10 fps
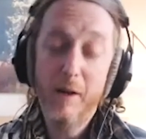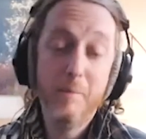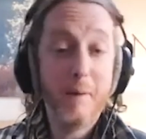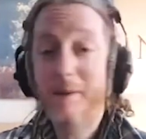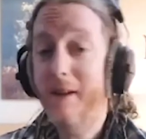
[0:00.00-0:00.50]

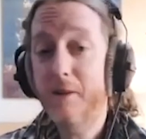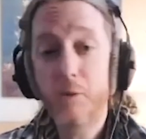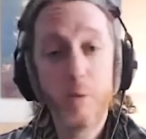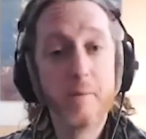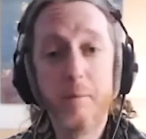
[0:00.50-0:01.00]
and maybe
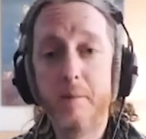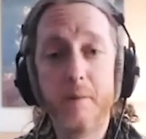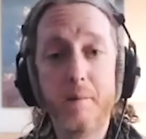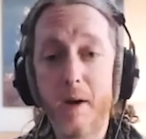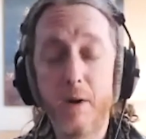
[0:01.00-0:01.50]
that's what
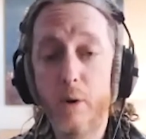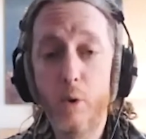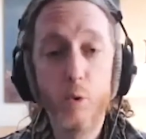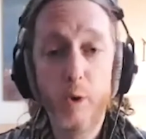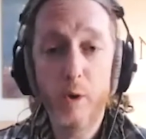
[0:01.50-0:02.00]
made me
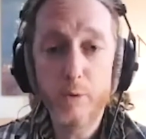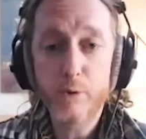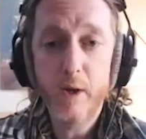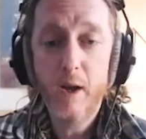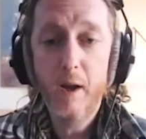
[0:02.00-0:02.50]
better. Who
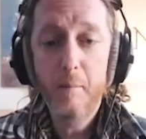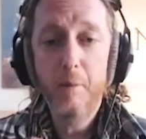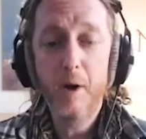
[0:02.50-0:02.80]
knows? Hmm.